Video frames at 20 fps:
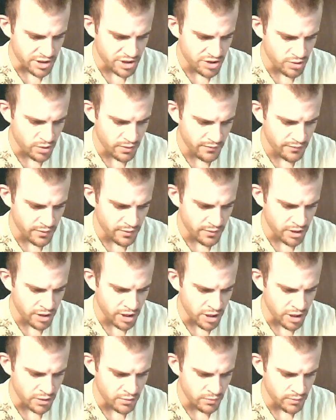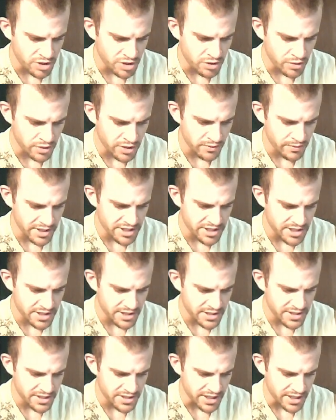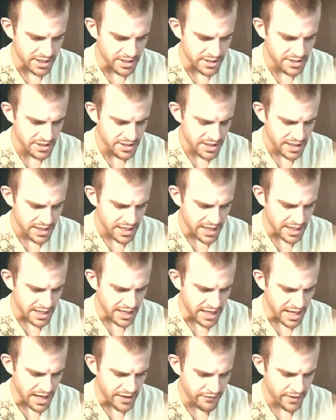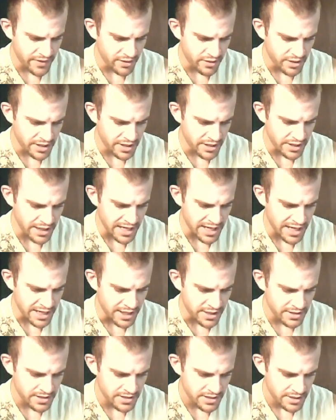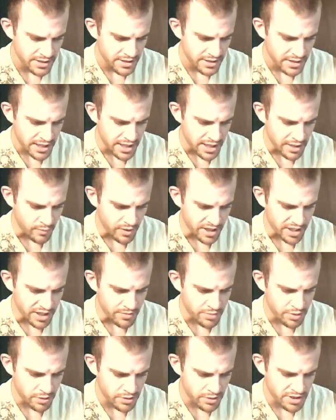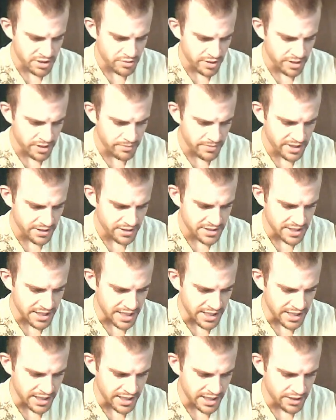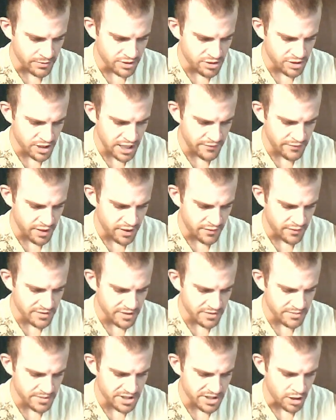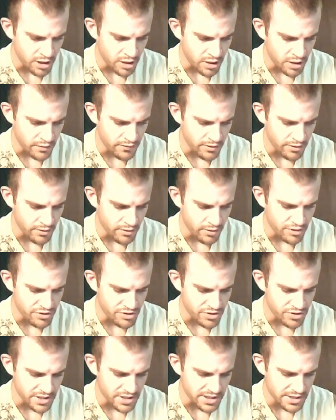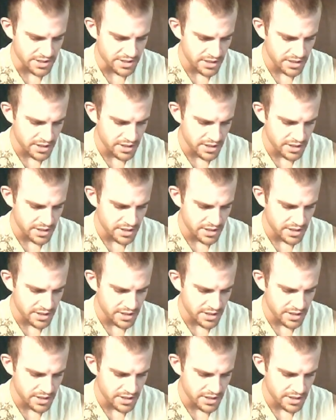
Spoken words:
a short fur coat which only reached his knees and a heavy-looking hat, and when he pulled his green belt tight, he would drive off to the bazaar for the groceries.